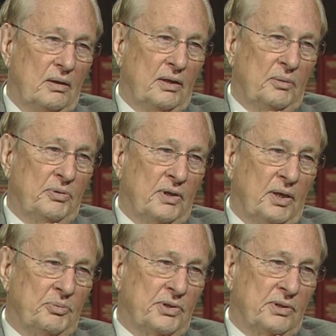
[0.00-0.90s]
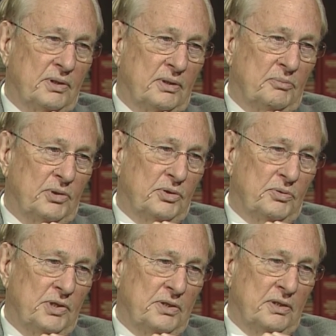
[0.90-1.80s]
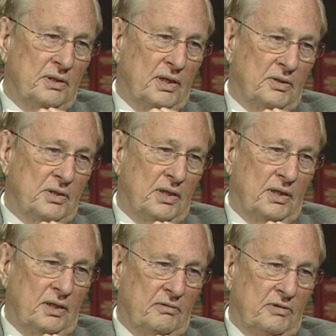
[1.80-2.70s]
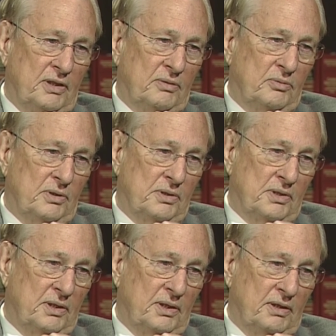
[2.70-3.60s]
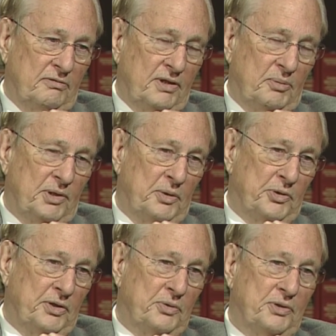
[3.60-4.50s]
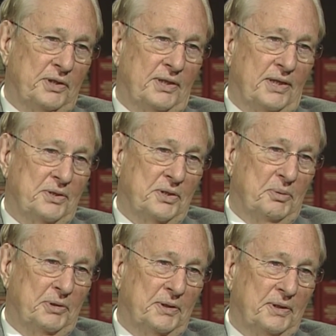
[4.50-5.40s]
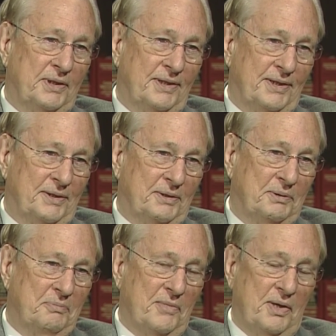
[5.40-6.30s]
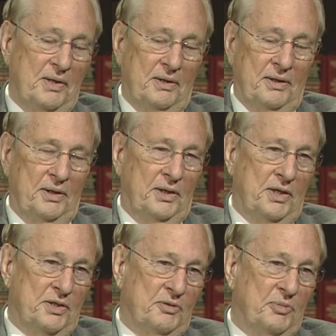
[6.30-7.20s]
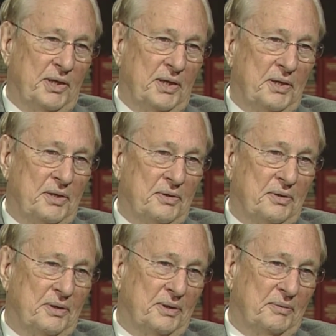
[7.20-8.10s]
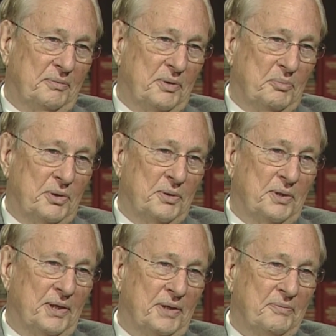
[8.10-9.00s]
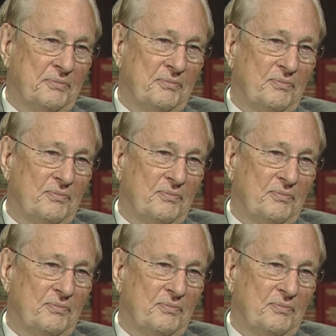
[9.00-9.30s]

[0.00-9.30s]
I think perhaps the most recent outstanding event was the family reunion last summer, and the occasion of my 80th uh, birthday.